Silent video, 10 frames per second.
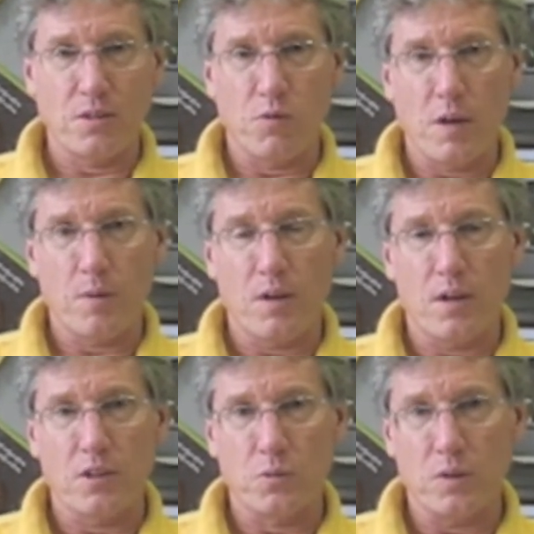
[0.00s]
of
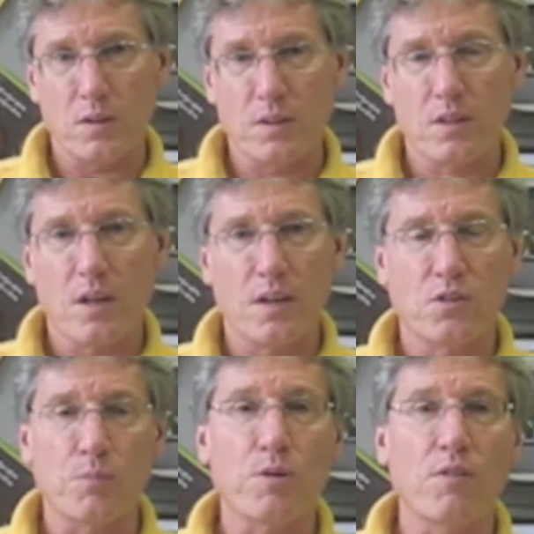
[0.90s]
webinars will
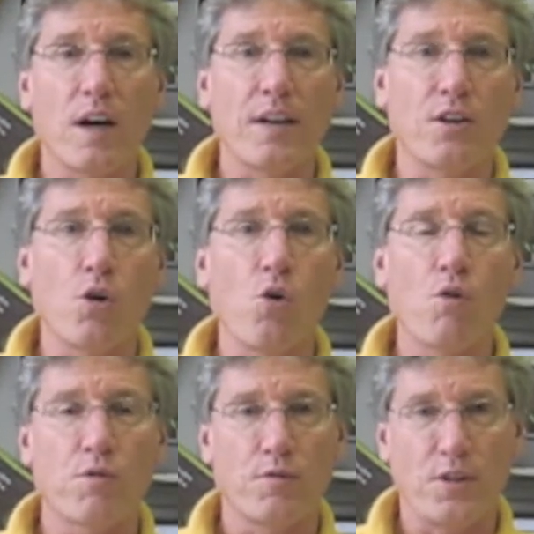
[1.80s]
discuss and provide an
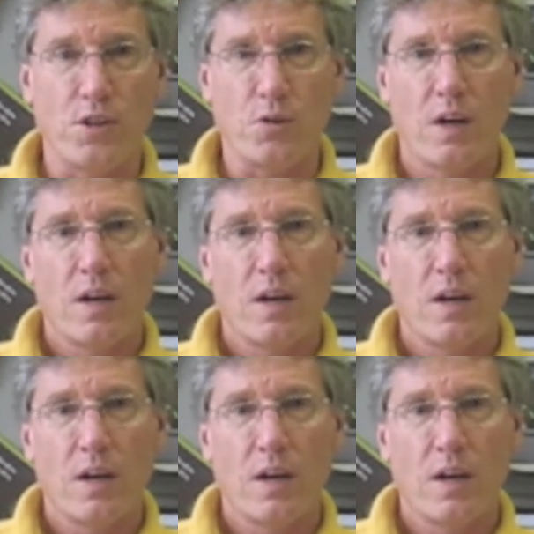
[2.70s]
overview